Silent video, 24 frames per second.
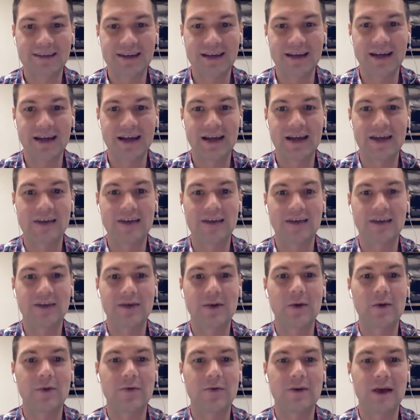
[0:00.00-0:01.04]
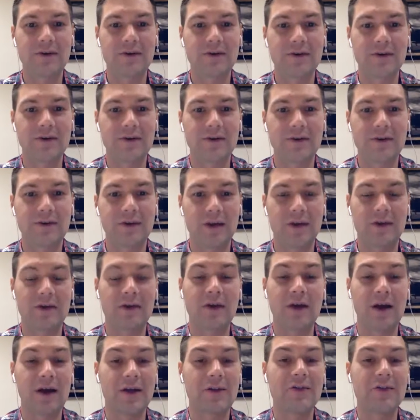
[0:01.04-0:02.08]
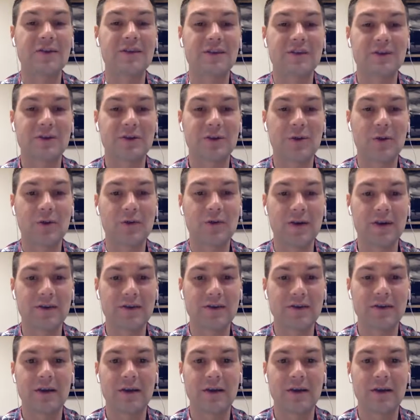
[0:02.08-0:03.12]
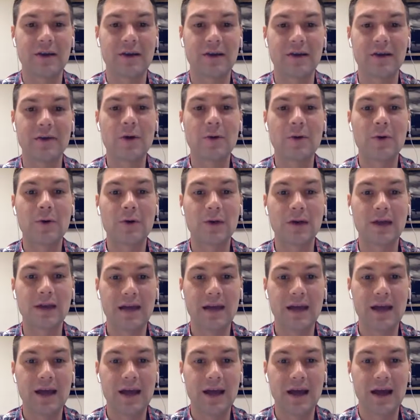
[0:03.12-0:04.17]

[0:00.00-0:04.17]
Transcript: And then our co-founder, other teacher co-founder is Karen Hogan.